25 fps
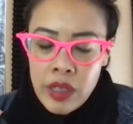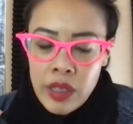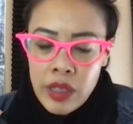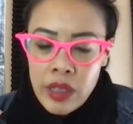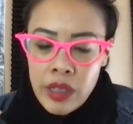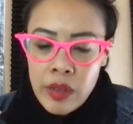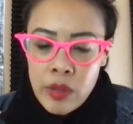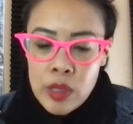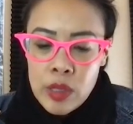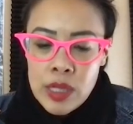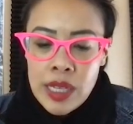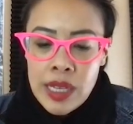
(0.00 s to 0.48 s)

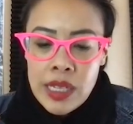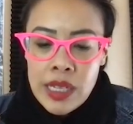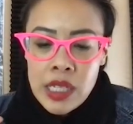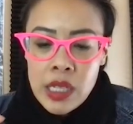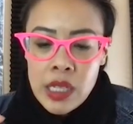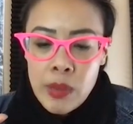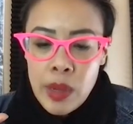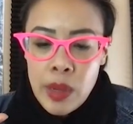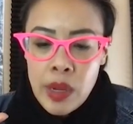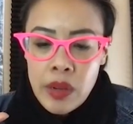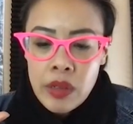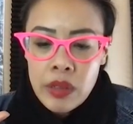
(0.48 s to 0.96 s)
it was less
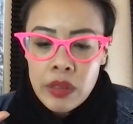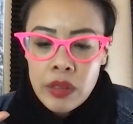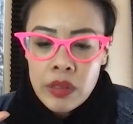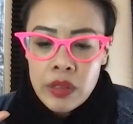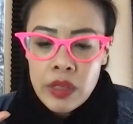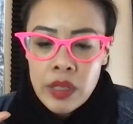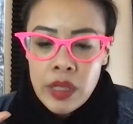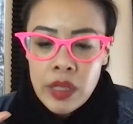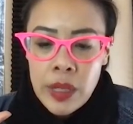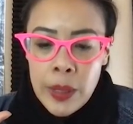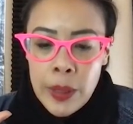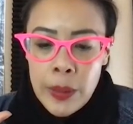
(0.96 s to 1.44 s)

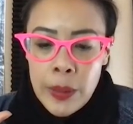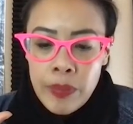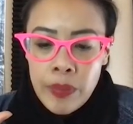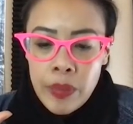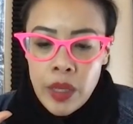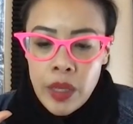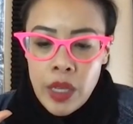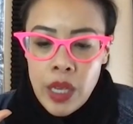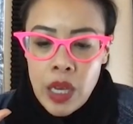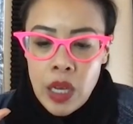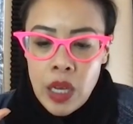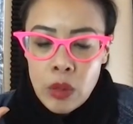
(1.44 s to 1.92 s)
about
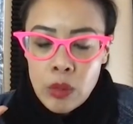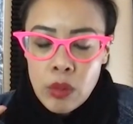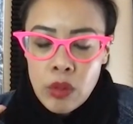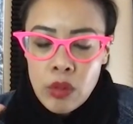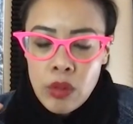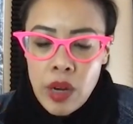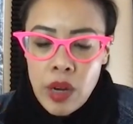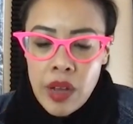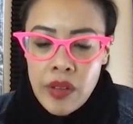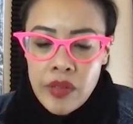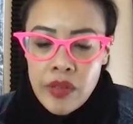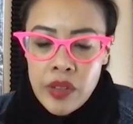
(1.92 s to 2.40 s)
help
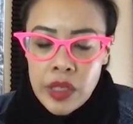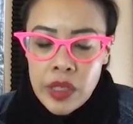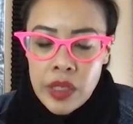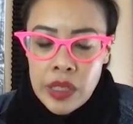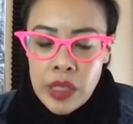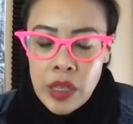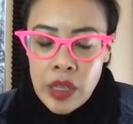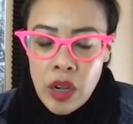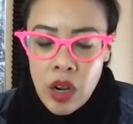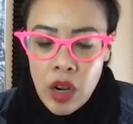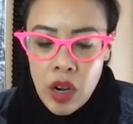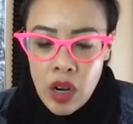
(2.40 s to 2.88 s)
crafting the